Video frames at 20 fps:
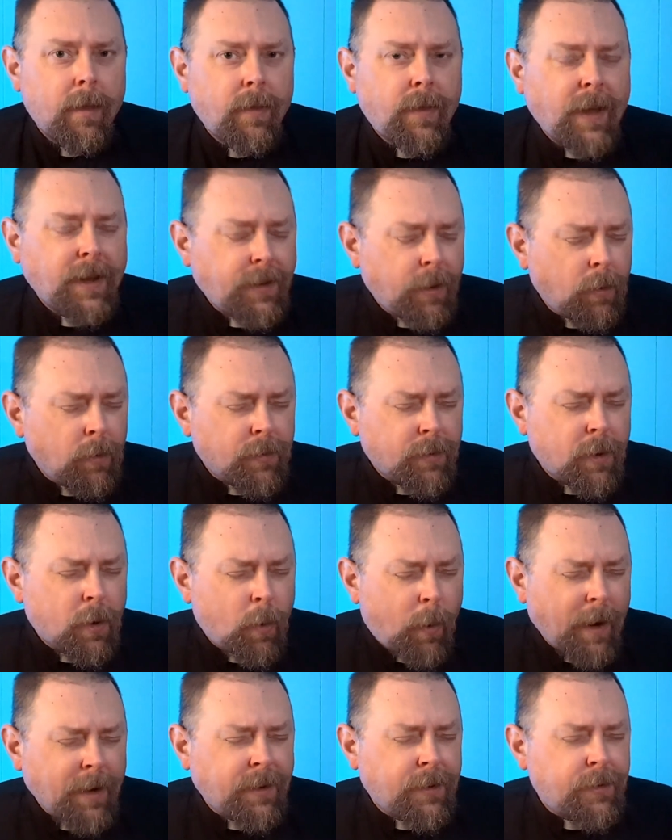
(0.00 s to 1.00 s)
They don't
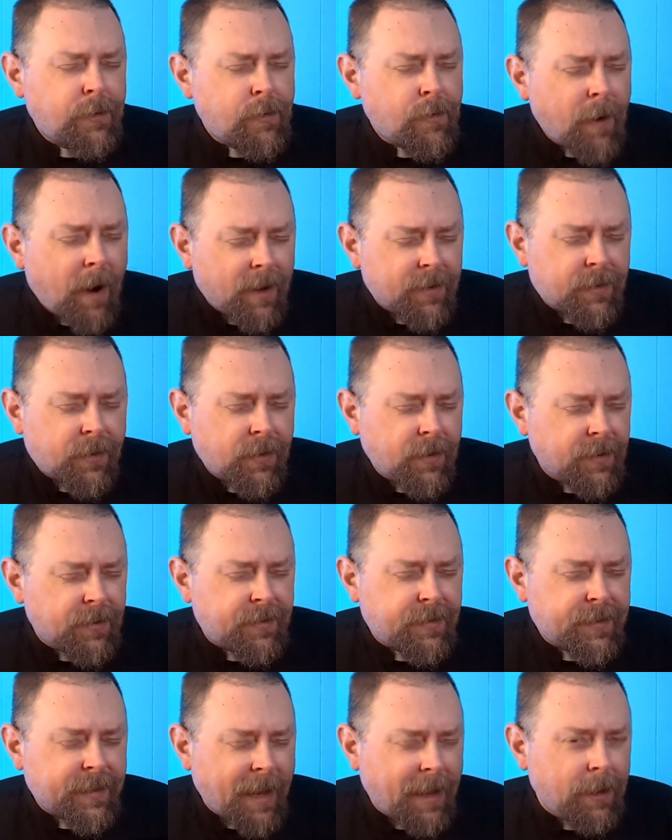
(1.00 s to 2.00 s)
quite trust
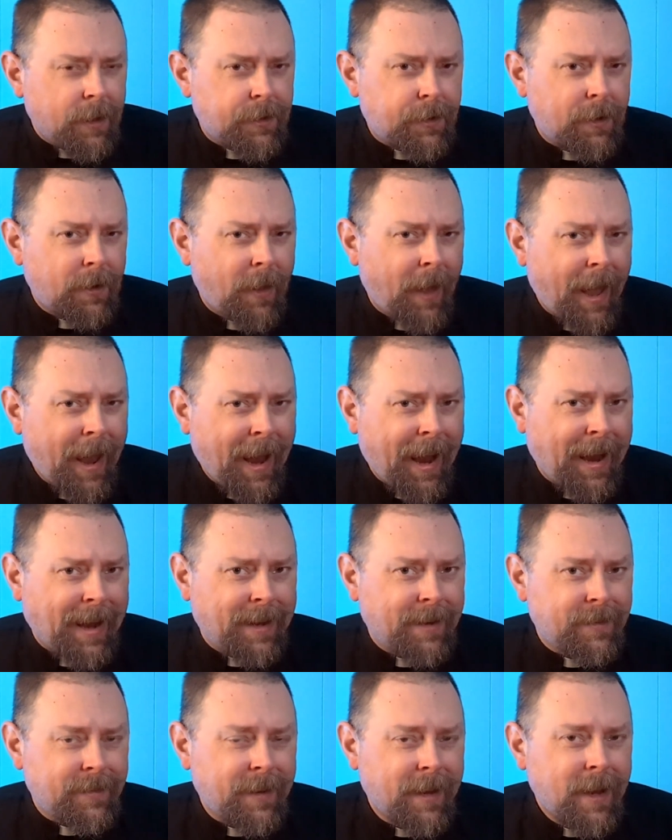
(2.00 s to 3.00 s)
this skeletal
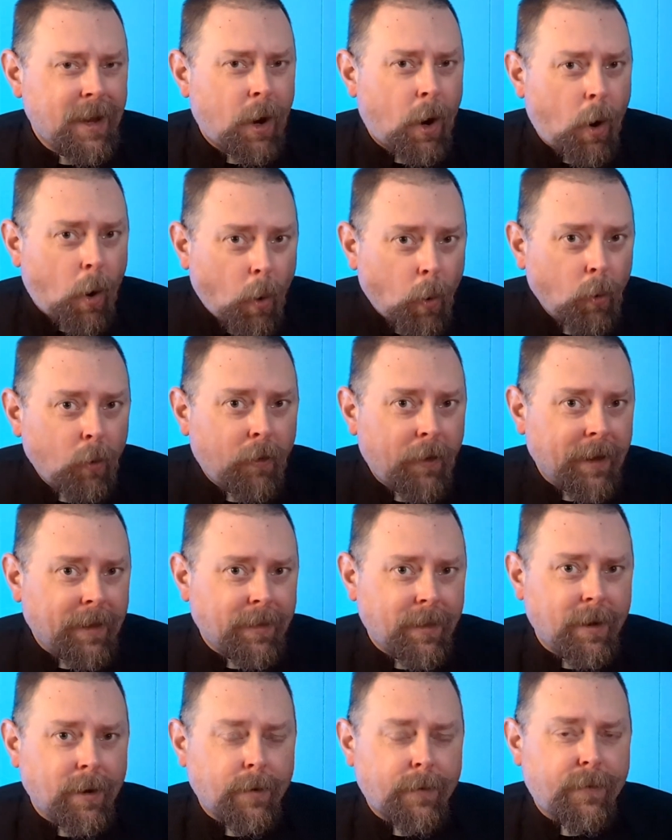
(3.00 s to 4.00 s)
hand holding
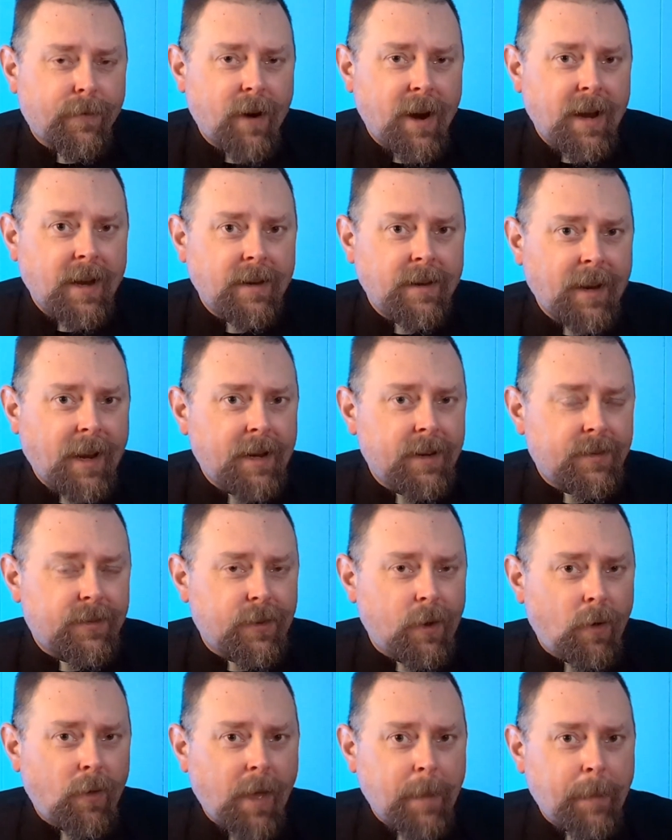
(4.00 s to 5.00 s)
their friend, and
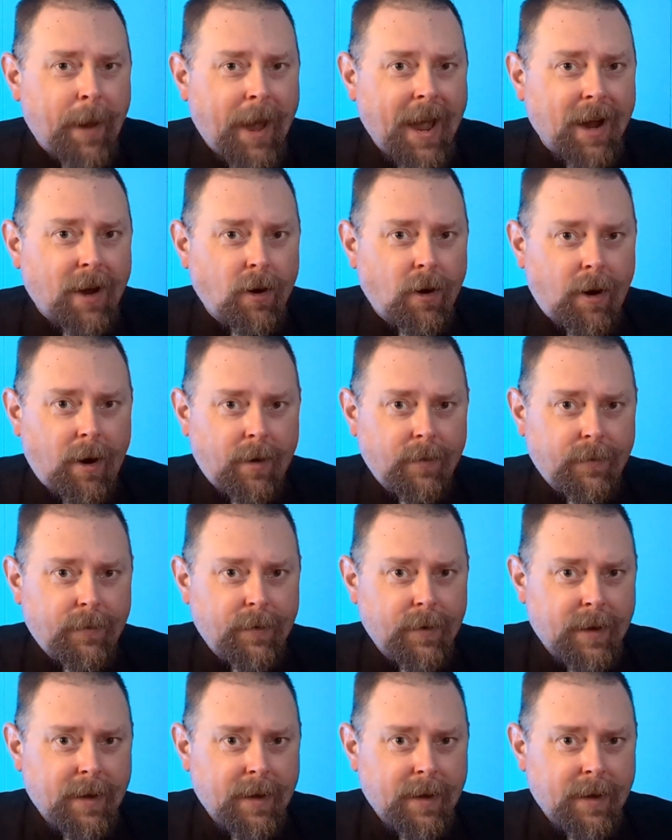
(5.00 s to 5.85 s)
so they back off.